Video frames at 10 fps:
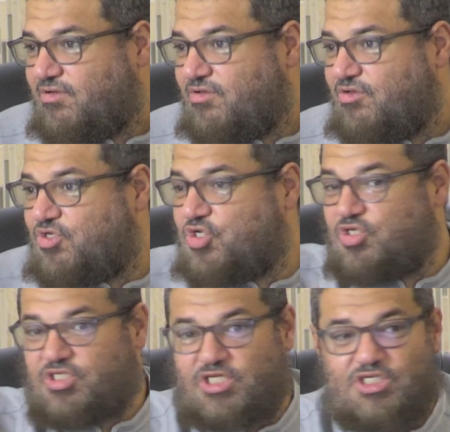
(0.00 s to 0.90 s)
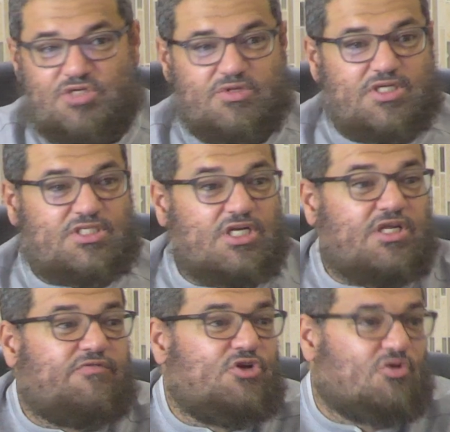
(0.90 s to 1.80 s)
You're so stingy with it. It's not
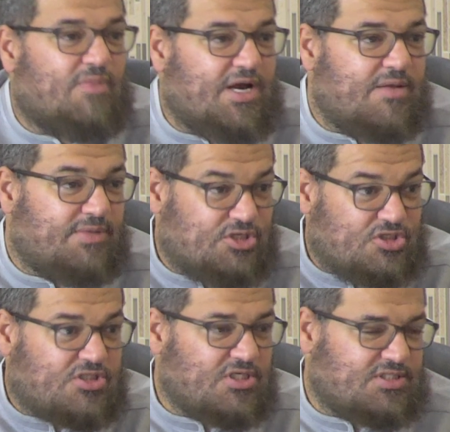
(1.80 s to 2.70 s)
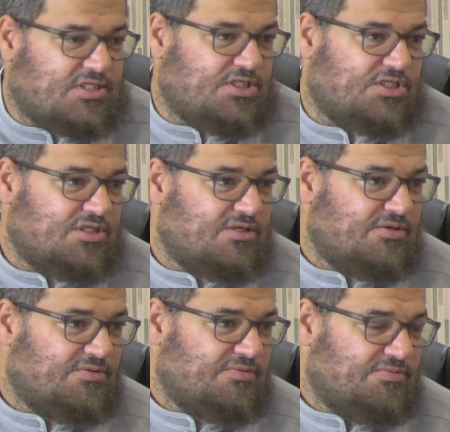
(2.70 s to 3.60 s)
even your money, but you're still stingy
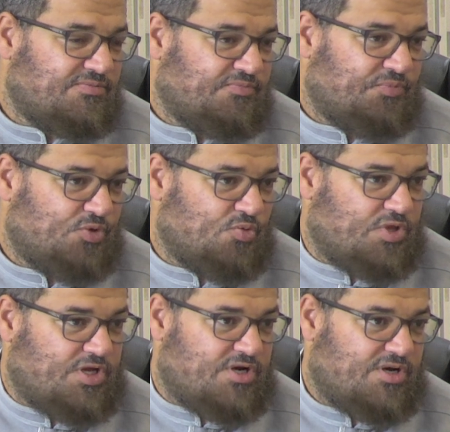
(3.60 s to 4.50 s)
with it.